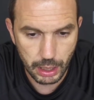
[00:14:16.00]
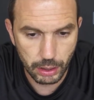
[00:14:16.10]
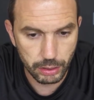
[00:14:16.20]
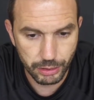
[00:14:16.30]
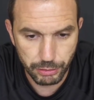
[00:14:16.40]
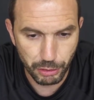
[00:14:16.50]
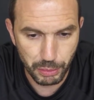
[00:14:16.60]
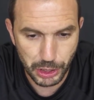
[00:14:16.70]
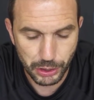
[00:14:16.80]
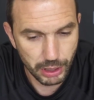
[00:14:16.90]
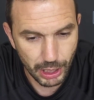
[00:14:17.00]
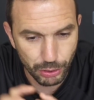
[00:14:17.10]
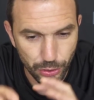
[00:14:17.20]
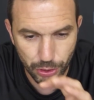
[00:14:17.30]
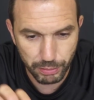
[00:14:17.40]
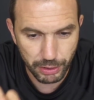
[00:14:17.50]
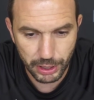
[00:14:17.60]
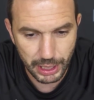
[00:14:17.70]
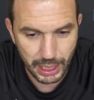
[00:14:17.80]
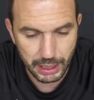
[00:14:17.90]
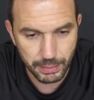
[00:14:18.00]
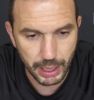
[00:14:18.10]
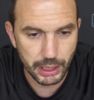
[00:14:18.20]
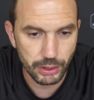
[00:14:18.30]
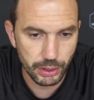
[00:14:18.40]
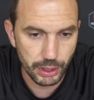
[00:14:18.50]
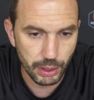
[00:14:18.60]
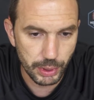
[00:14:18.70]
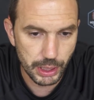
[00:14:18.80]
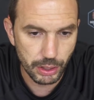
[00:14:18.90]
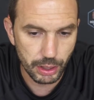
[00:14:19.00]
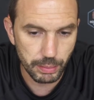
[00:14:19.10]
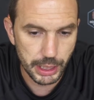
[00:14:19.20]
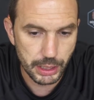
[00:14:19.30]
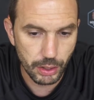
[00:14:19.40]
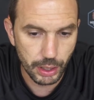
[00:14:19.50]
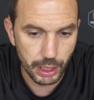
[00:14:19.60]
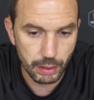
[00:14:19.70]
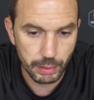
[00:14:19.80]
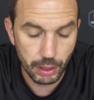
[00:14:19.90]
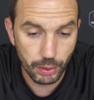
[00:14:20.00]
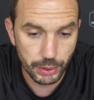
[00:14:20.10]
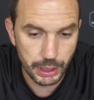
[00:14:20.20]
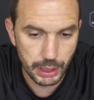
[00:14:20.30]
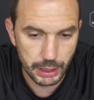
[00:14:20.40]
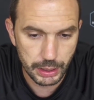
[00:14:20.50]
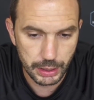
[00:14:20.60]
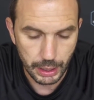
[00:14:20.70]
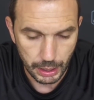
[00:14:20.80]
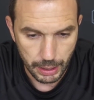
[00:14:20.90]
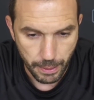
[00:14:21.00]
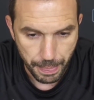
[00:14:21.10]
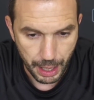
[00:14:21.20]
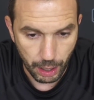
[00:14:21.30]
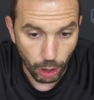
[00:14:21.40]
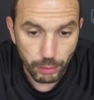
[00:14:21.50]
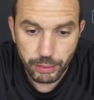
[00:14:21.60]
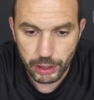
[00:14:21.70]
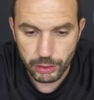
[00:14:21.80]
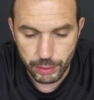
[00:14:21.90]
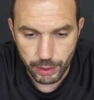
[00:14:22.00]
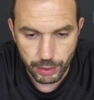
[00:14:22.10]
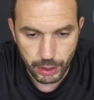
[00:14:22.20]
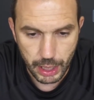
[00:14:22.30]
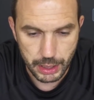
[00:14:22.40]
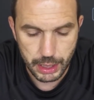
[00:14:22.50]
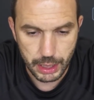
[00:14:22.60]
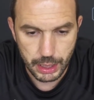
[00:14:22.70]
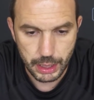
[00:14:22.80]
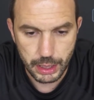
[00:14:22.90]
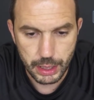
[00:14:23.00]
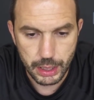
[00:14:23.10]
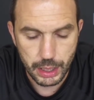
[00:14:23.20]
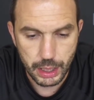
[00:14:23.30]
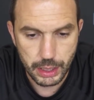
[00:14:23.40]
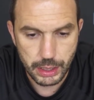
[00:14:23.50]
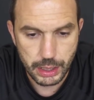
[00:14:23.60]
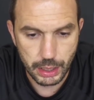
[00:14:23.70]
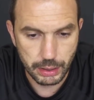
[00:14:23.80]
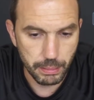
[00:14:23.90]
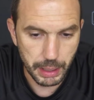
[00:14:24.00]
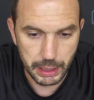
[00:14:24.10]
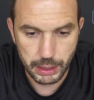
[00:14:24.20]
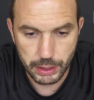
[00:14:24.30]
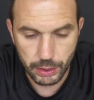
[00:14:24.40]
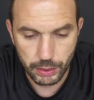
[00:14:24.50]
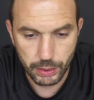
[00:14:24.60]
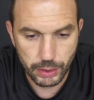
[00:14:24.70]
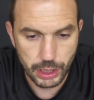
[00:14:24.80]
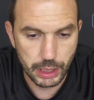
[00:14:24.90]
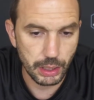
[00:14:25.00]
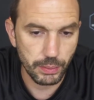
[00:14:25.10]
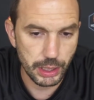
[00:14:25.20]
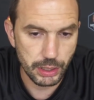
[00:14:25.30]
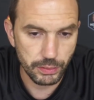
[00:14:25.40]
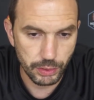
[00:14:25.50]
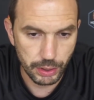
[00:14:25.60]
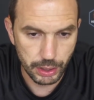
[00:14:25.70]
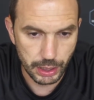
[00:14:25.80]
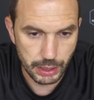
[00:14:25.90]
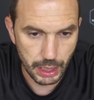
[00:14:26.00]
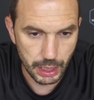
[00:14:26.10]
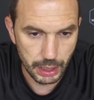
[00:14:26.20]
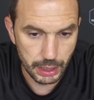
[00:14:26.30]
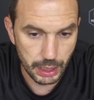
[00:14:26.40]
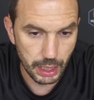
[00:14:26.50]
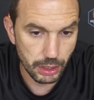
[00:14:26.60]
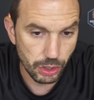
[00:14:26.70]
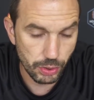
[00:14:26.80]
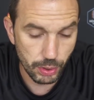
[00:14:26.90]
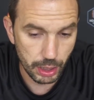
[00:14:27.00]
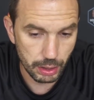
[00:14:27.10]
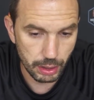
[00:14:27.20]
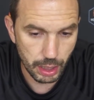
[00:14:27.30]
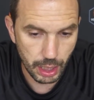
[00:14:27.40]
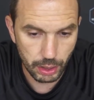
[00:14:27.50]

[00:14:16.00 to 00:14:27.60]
a lot of information, trying to drip feed it and divide it during the week so the players don't get overloaded. And hopefully tomorrow you can see certain patterns or certain ways of doing things that you and